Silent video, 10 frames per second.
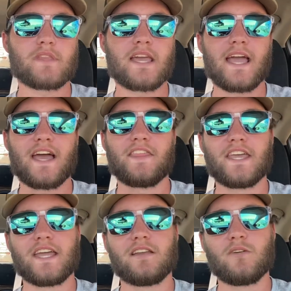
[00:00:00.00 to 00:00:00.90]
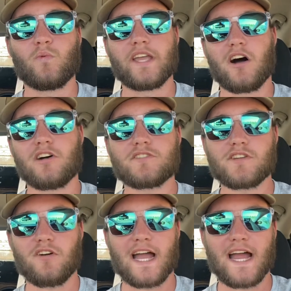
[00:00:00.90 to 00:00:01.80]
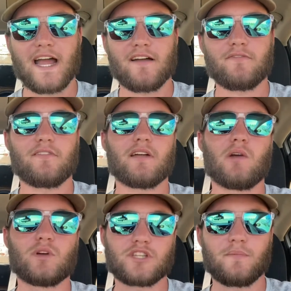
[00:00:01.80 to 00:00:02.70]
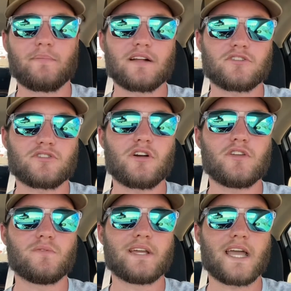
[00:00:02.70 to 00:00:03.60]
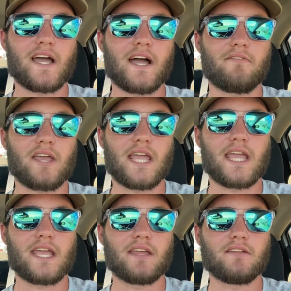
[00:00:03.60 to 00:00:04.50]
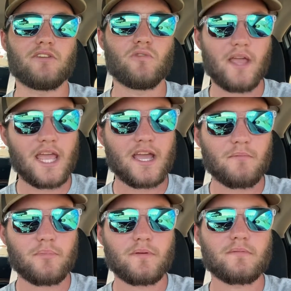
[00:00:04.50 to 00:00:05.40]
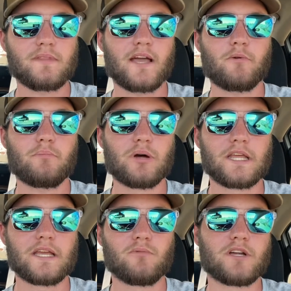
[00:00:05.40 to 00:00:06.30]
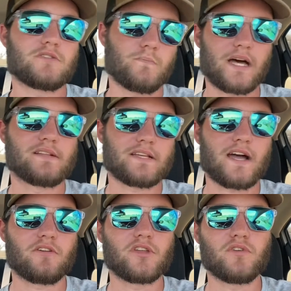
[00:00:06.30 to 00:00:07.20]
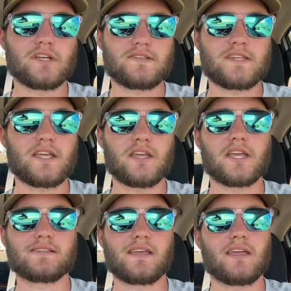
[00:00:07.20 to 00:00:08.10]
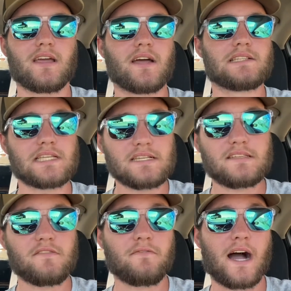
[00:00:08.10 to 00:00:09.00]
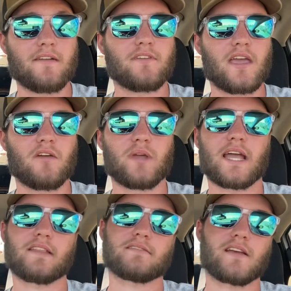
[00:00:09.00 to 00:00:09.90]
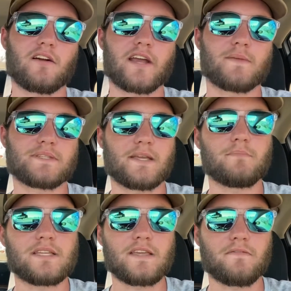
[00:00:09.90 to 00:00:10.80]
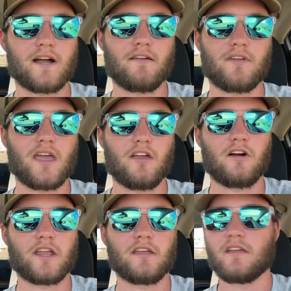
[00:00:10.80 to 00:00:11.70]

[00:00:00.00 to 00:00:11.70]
And then we also have, which I'm about to show you, we have a new amp that we put in, which by the title you can see it's a DC 5K. We have the Teramp's MD 5K on it.